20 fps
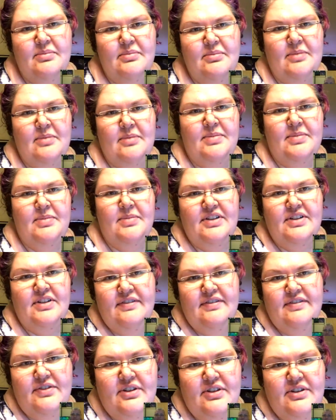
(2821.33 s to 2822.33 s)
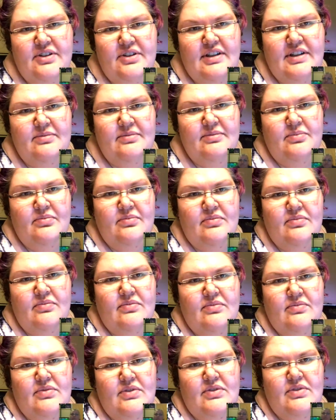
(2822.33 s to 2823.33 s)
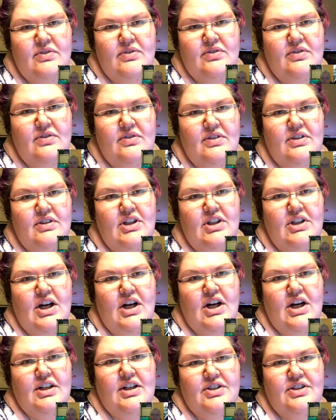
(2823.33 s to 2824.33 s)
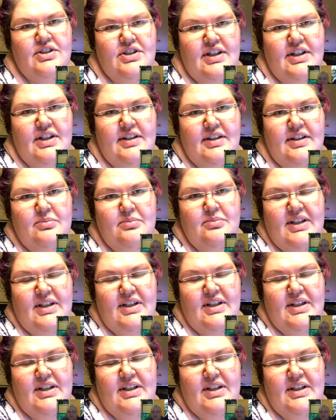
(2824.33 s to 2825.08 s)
might be looking for a large giant pleco?